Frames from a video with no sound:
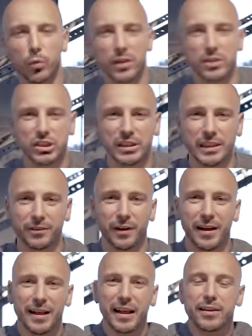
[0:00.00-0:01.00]
want to achieve,
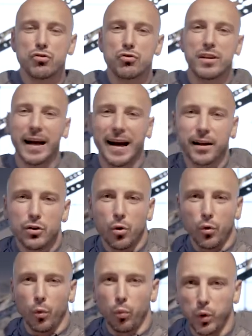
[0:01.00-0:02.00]
like you gotta
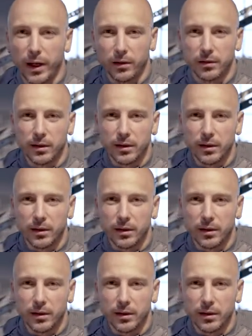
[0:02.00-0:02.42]
know the what.